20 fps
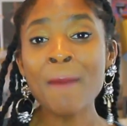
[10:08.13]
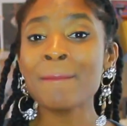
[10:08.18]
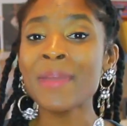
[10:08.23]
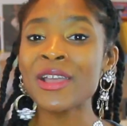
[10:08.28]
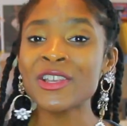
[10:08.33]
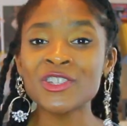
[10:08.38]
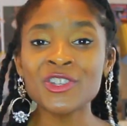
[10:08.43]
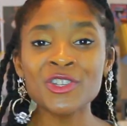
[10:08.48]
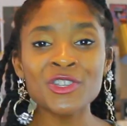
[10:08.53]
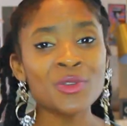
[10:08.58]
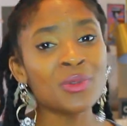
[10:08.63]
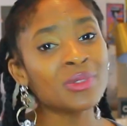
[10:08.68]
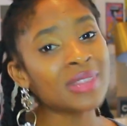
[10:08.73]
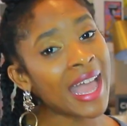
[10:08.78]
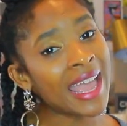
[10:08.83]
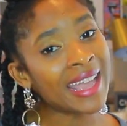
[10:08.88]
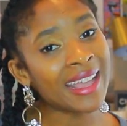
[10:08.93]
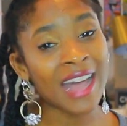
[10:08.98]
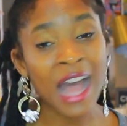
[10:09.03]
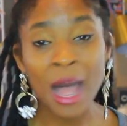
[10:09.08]
Make sure you
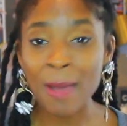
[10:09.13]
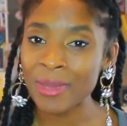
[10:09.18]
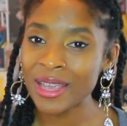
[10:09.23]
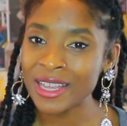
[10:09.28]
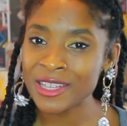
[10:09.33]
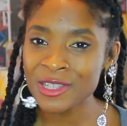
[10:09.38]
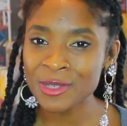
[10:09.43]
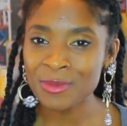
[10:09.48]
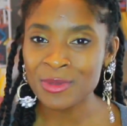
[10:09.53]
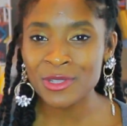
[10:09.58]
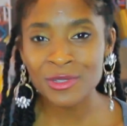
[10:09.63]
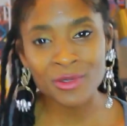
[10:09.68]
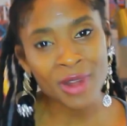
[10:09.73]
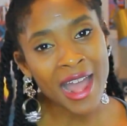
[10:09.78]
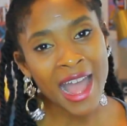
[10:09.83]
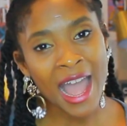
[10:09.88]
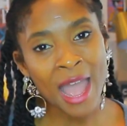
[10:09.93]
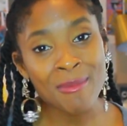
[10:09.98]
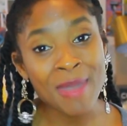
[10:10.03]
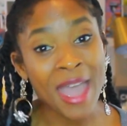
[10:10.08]
like, comment, and
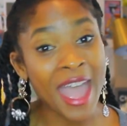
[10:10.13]
subscribe,